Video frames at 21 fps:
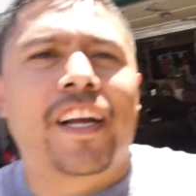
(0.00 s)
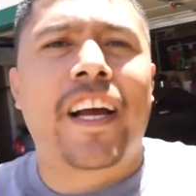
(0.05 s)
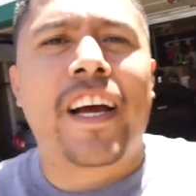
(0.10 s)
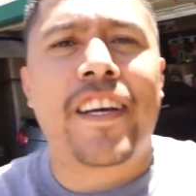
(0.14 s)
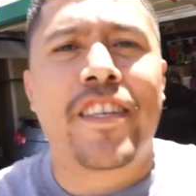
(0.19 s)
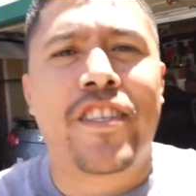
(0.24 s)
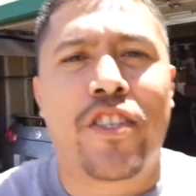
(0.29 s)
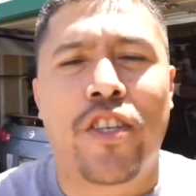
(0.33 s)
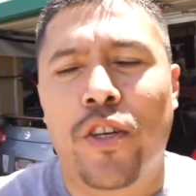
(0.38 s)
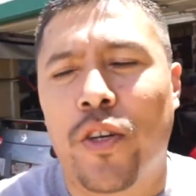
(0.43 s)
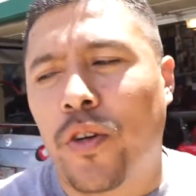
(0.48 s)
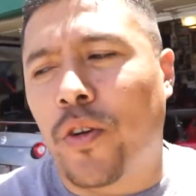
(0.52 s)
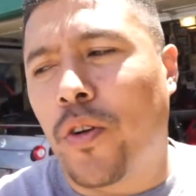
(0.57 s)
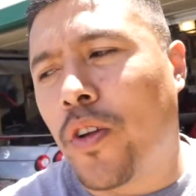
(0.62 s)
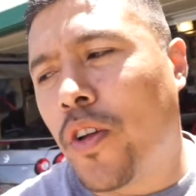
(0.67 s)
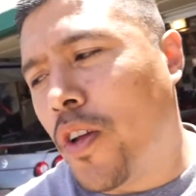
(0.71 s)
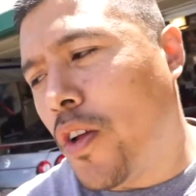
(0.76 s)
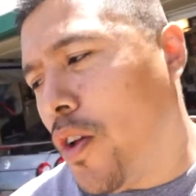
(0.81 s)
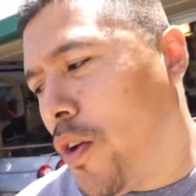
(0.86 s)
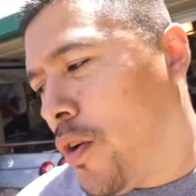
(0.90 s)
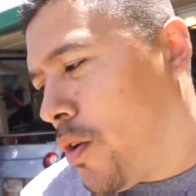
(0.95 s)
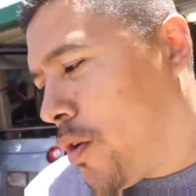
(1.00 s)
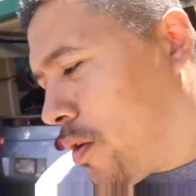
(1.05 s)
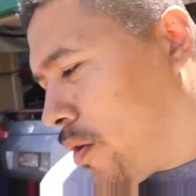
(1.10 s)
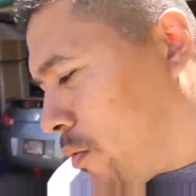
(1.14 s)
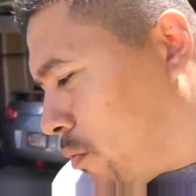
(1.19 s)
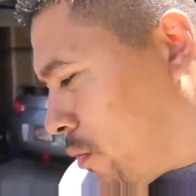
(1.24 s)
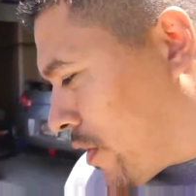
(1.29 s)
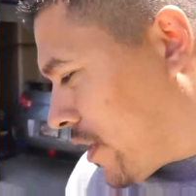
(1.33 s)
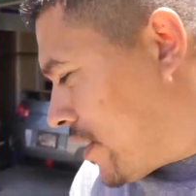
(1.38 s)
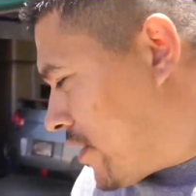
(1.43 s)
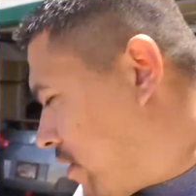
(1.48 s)
guys. So
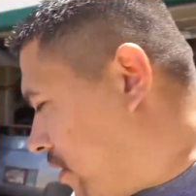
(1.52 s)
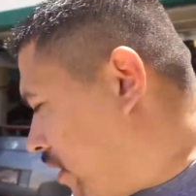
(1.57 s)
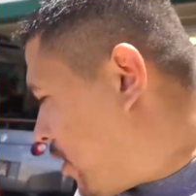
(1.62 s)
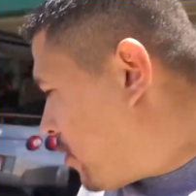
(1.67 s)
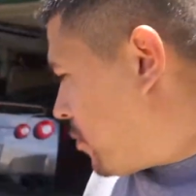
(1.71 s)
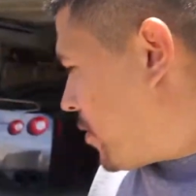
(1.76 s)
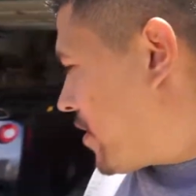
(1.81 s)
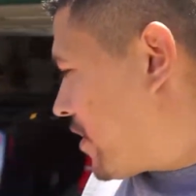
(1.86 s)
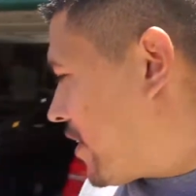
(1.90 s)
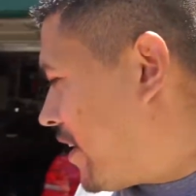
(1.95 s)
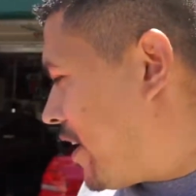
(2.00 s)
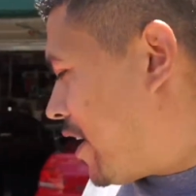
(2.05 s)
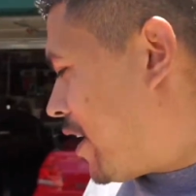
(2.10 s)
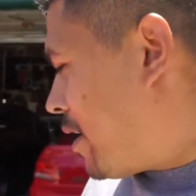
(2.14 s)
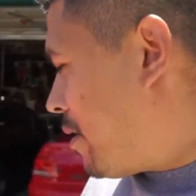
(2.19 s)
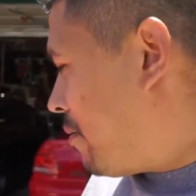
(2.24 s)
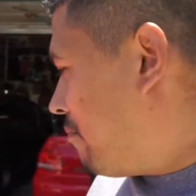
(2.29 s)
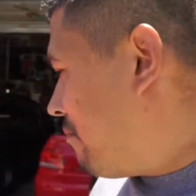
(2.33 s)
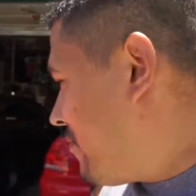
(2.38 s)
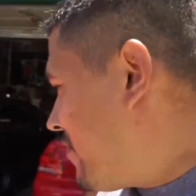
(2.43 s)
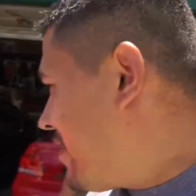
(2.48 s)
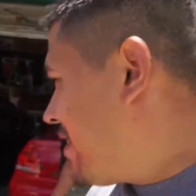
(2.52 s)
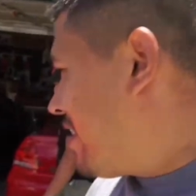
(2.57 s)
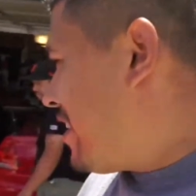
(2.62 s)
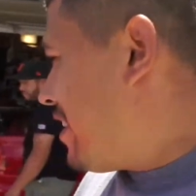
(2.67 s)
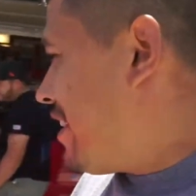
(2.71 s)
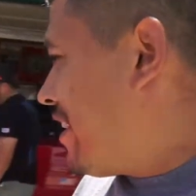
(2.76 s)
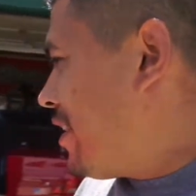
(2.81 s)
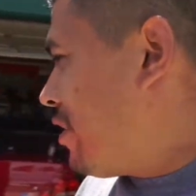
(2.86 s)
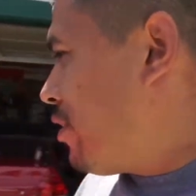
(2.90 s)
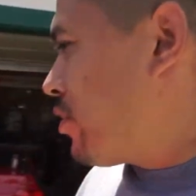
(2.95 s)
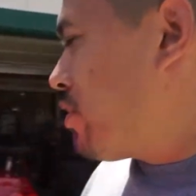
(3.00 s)
we're going to start with...
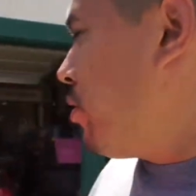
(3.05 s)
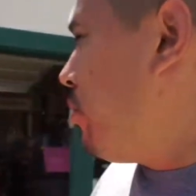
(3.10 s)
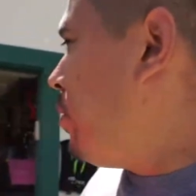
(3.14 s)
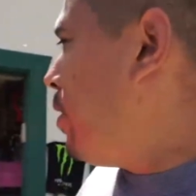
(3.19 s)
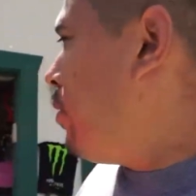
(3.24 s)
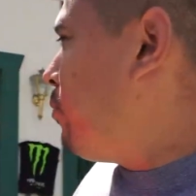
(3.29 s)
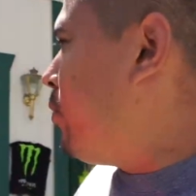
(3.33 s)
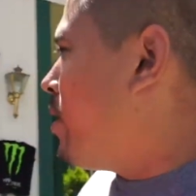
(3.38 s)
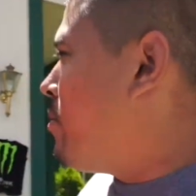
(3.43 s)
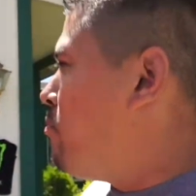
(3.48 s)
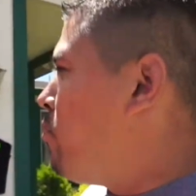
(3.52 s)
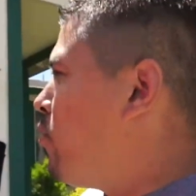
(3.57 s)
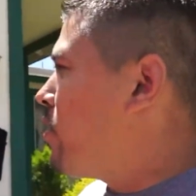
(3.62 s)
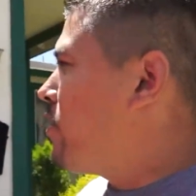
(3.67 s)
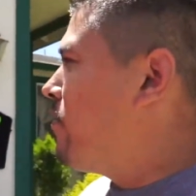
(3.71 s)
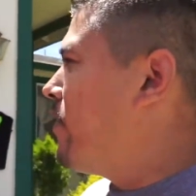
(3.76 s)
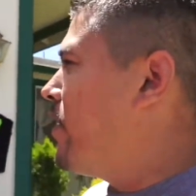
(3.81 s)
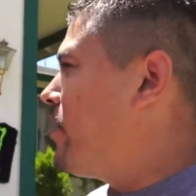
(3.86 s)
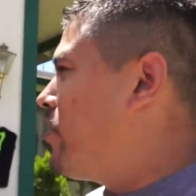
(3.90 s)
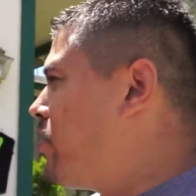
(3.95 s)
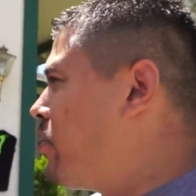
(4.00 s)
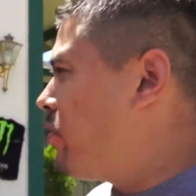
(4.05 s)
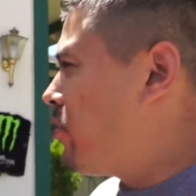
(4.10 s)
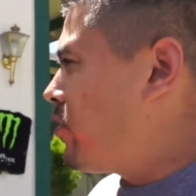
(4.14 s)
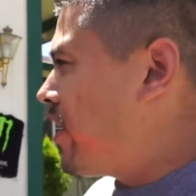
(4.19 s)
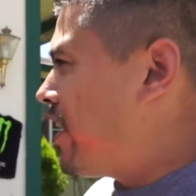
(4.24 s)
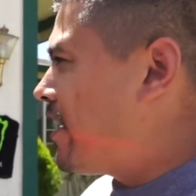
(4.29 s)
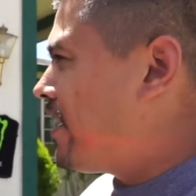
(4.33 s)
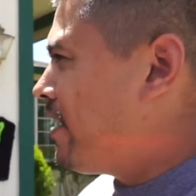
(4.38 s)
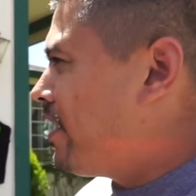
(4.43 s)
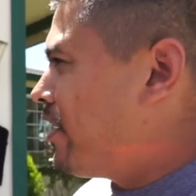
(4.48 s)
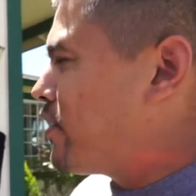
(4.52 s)
So what motivated you to
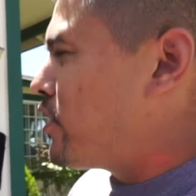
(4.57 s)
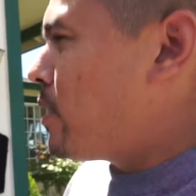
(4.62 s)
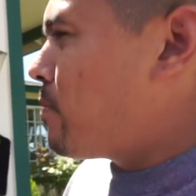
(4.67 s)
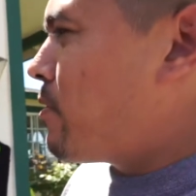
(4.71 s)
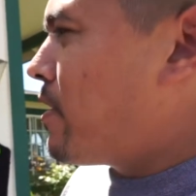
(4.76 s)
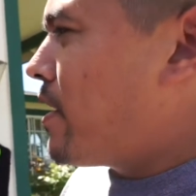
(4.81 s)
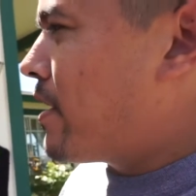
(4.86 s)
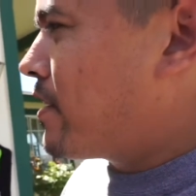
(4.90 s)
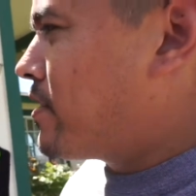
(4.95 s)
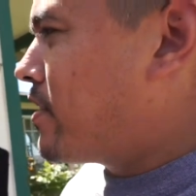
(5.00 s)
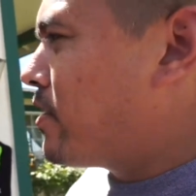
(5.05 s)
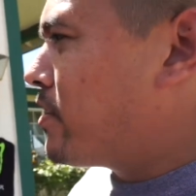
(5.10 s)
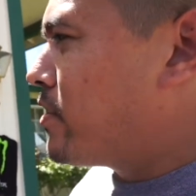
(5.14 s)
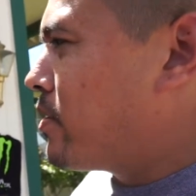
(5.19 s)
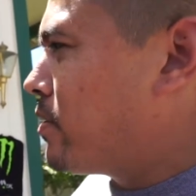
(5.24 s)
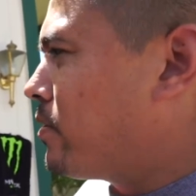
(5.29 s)
get a WRX or